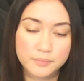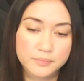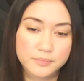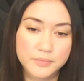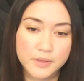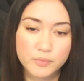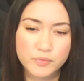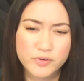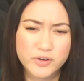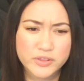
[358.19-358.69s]

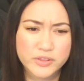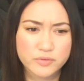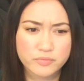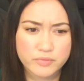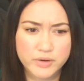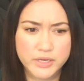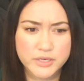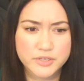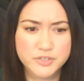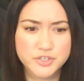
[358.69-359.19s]
They were in the
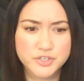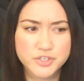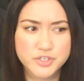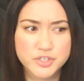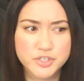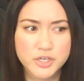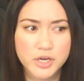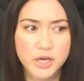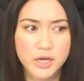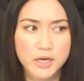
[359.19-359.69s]

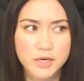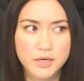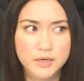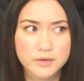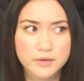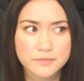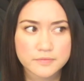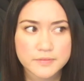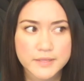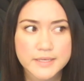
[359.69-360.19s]
range
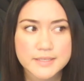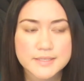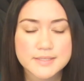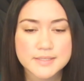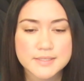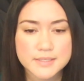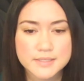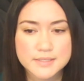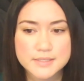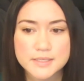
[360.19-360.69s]
of like
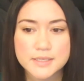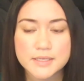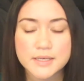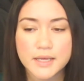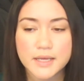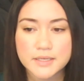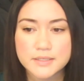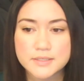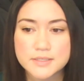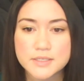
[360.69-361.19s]
16,
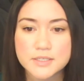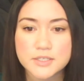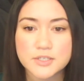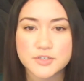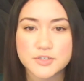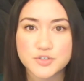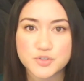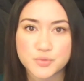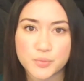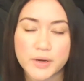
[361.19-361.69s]

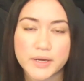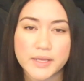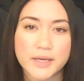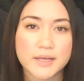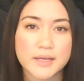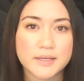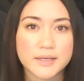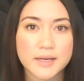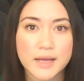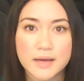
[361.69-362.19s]
18, 20.
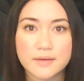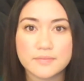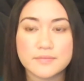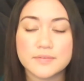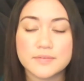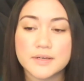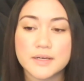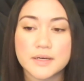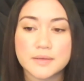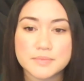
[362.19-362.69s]
I did
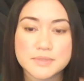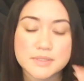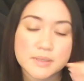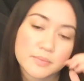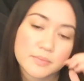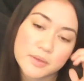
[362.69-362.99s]
have some